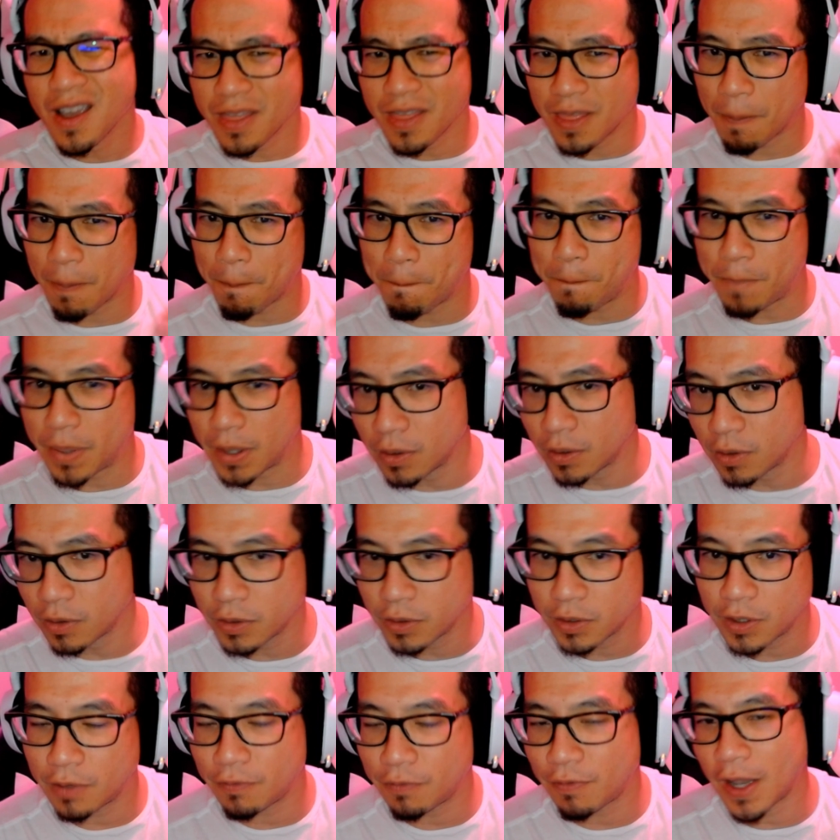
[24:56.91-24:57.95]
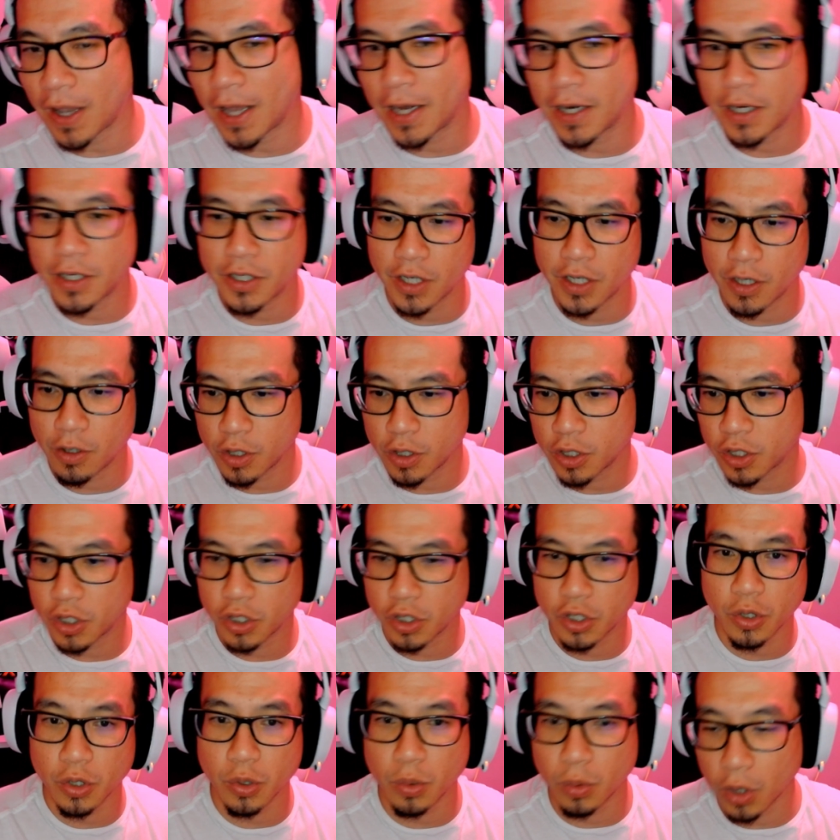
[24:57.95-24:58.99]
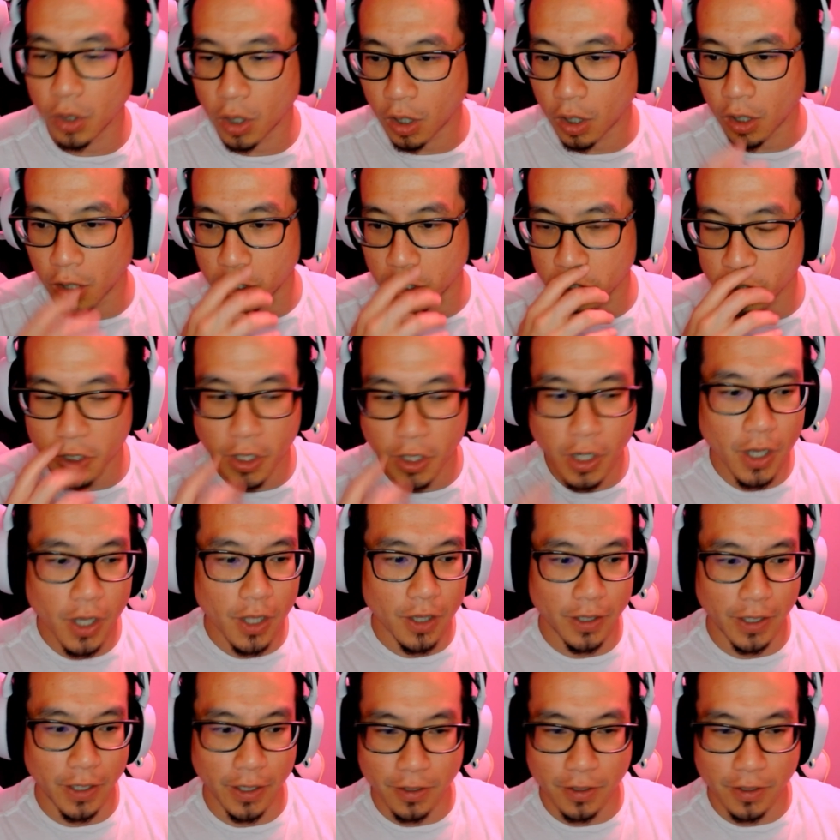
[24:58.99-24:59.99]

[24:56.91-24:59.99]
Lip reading: the build advantage there is just too large. Like